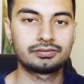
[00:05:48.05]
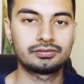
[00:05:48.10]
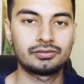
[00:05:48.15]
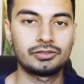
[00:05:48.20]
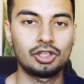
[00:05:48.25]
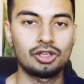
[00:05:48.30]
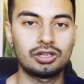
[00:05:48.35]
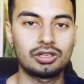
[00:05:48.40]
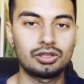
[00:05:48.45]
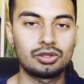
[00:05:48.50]

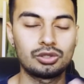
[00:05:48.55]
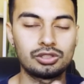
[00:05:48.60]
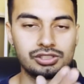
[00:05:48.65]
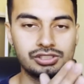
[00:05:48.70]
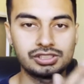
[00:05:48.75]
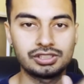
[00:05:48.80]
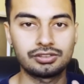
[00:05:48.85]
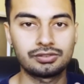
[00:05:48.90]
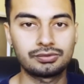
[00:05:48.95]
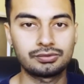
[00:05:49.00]
You're not
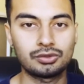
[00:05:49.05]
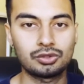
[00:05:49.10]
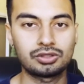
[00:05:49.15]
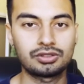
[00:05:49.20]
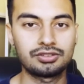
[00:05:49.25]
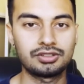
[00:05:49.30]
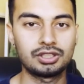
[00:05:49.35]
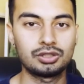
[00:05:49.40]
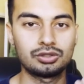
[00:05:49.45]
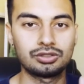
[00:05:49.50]
just
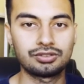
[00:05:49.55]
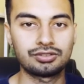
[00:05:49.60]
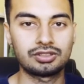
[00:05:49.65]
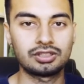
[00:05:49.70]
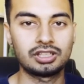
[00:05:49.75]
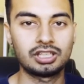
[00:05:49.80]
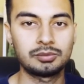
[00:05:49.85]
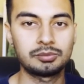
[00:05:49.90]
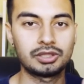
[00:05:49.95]
focusing on studying,